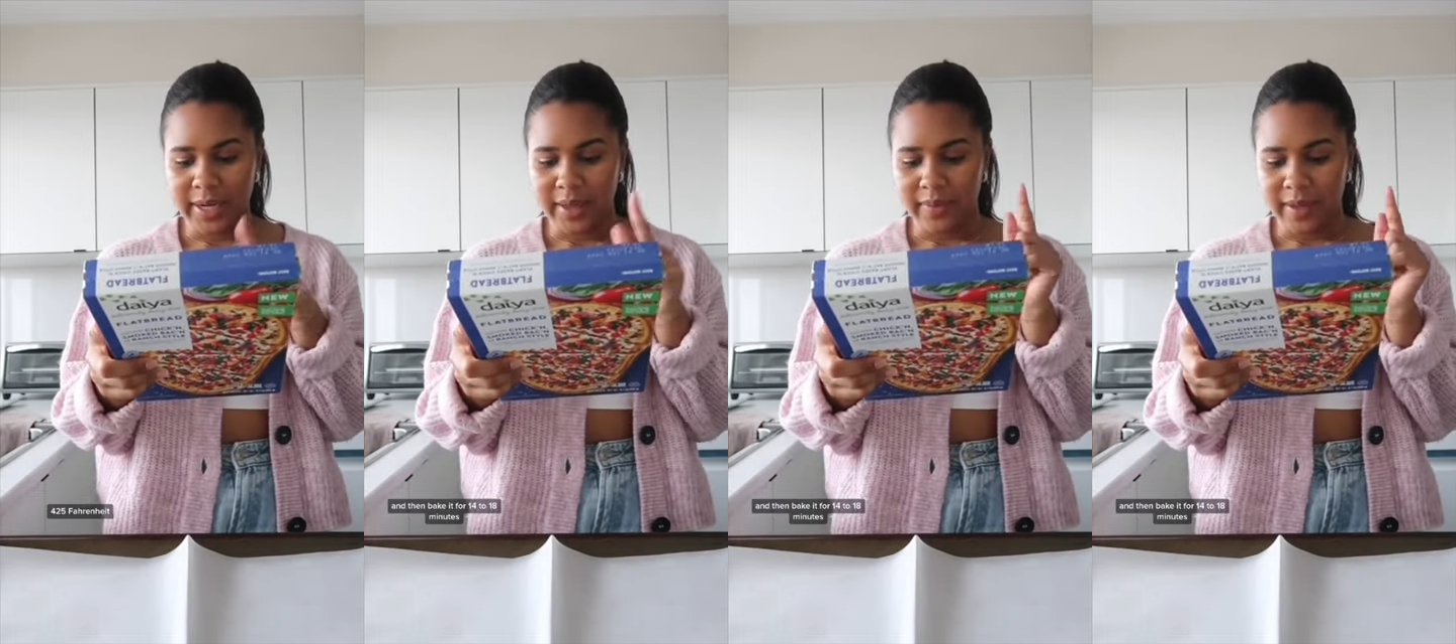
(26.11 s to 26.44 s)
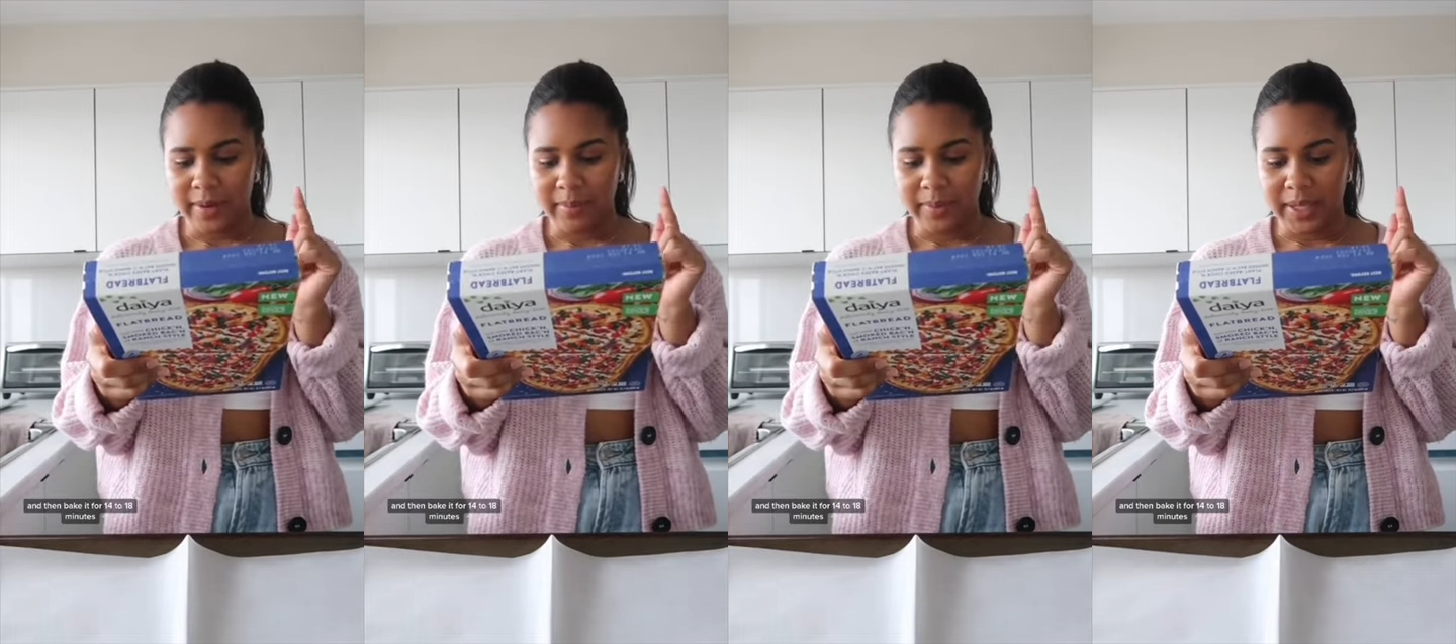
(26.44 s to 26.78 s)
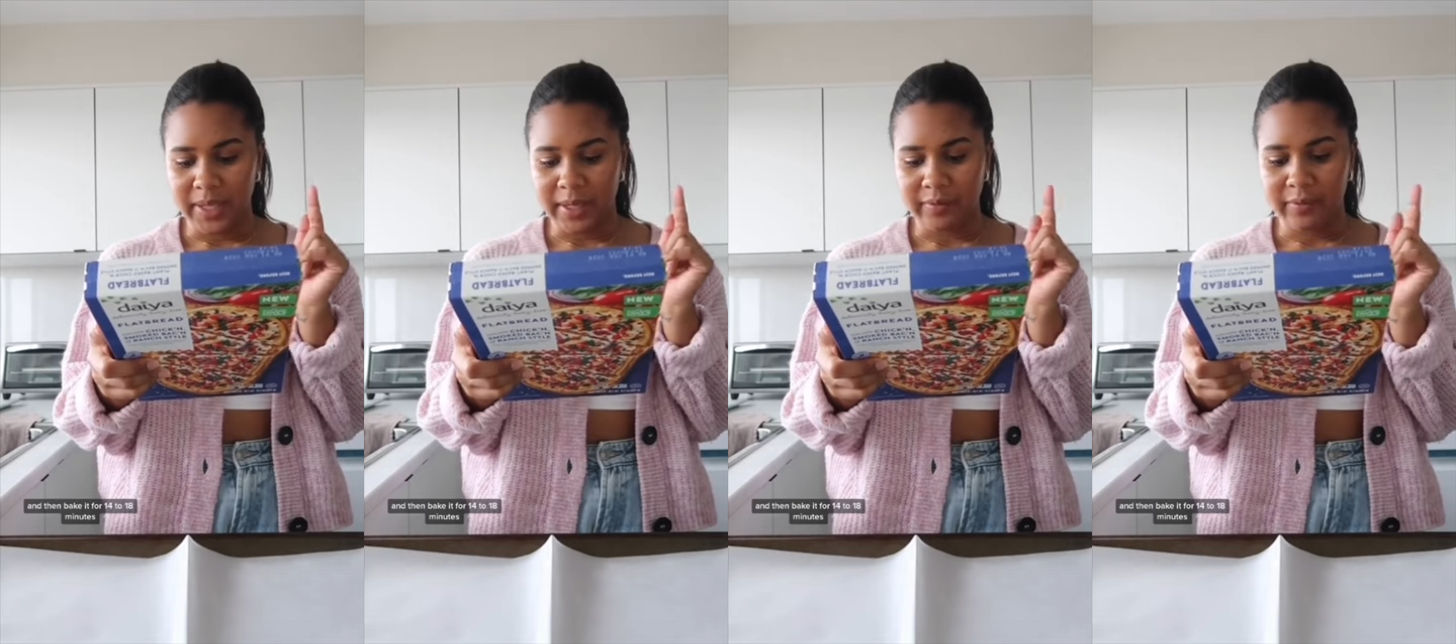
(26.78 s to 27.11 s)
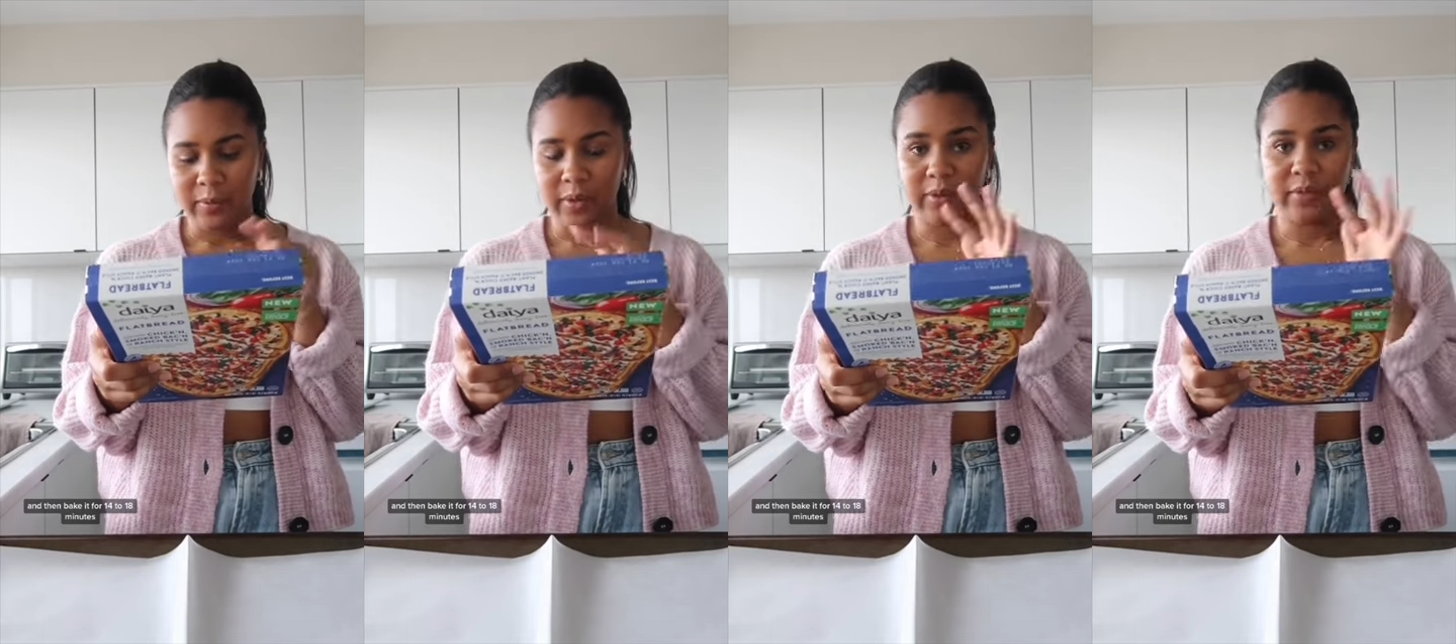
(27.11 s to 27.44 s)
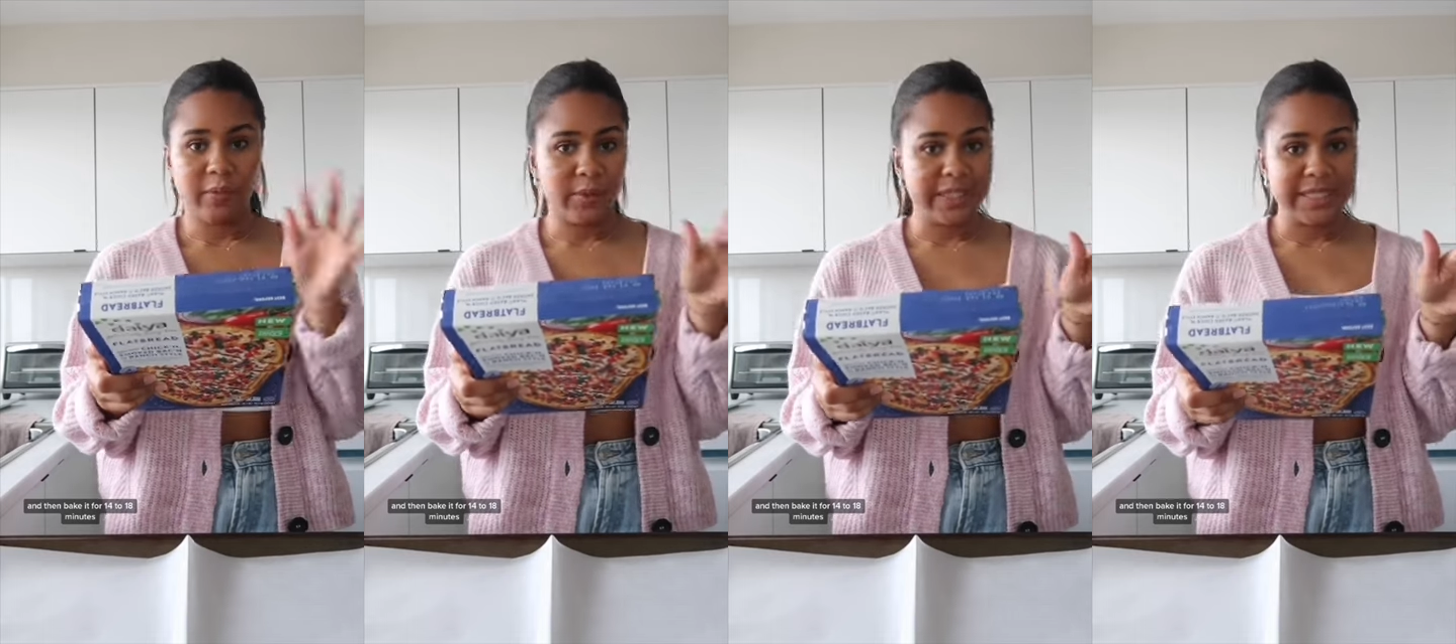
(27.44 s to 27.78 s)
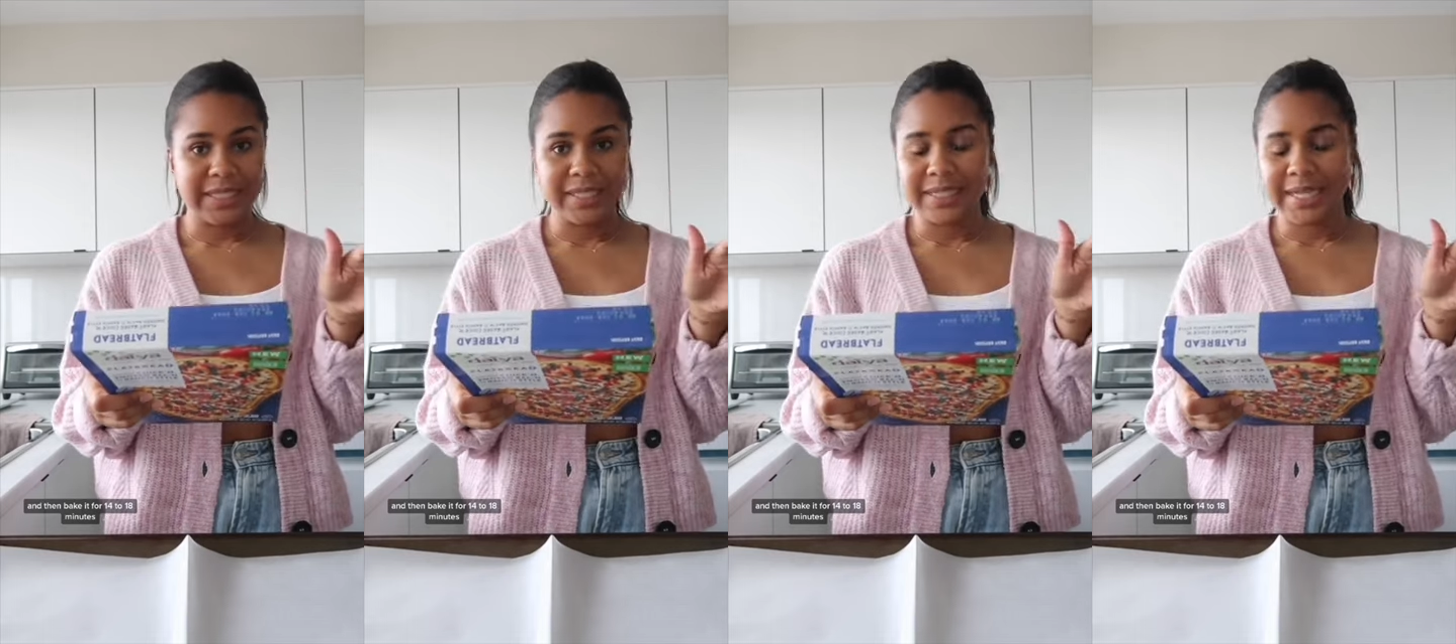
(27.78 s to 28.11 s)
and then bake it for
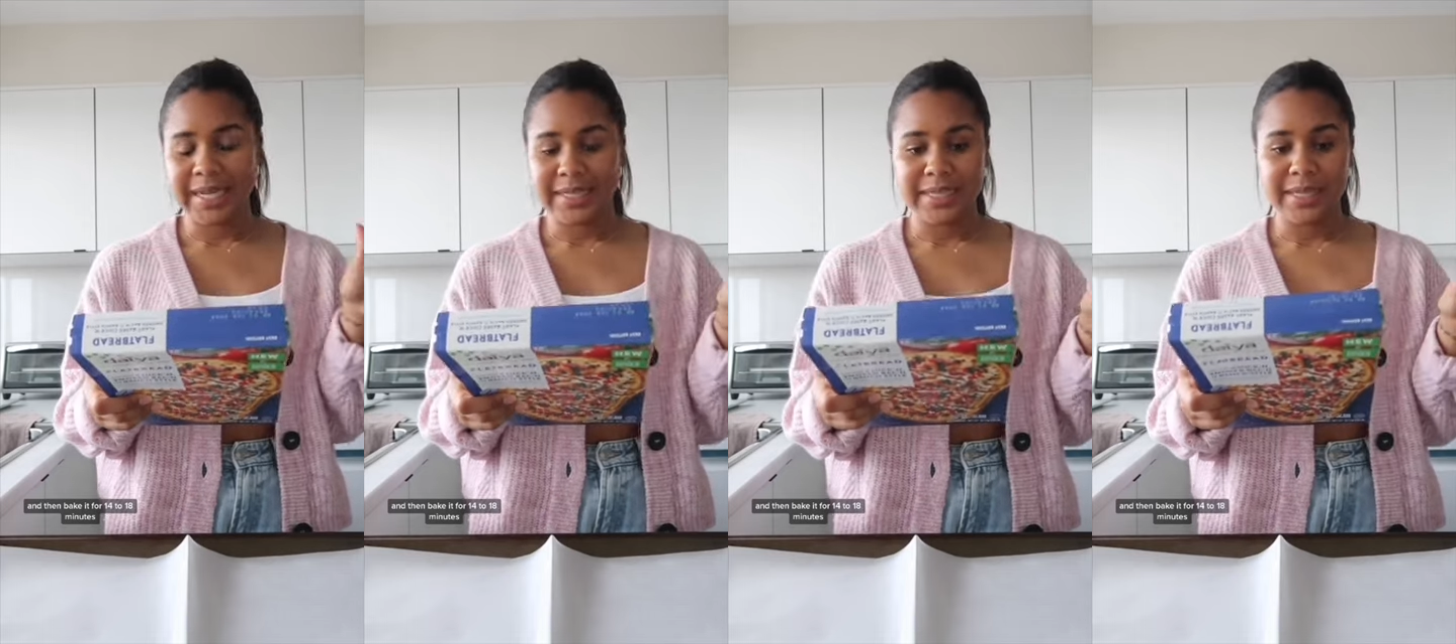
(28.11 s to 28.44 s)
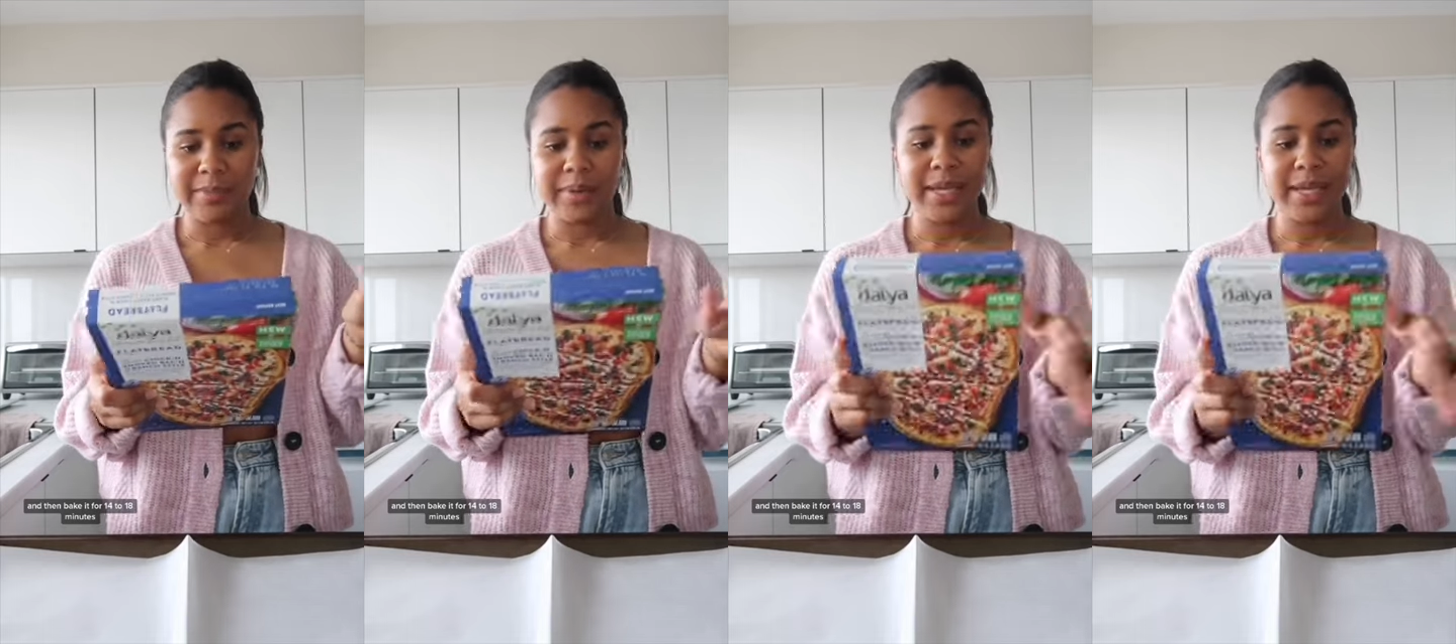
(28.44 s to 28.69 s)
14 to 18